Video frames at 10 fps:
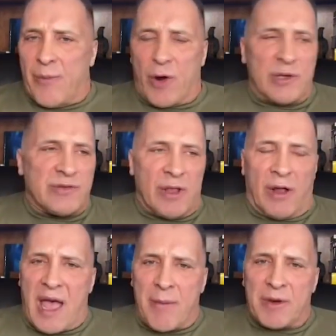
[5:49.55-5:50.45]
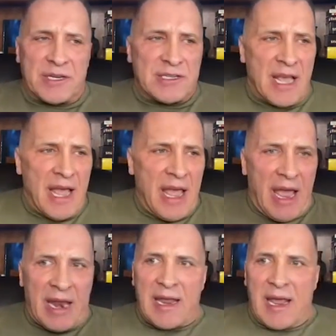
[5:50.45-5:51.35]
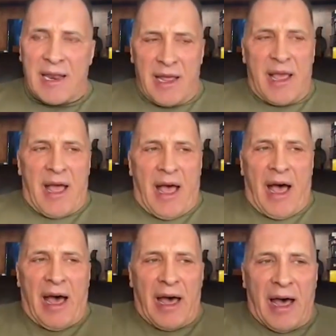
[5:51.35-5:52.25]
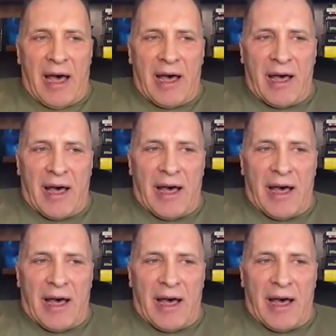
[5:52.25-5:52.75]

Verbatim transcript: pros, with all the amateurs, and then uh,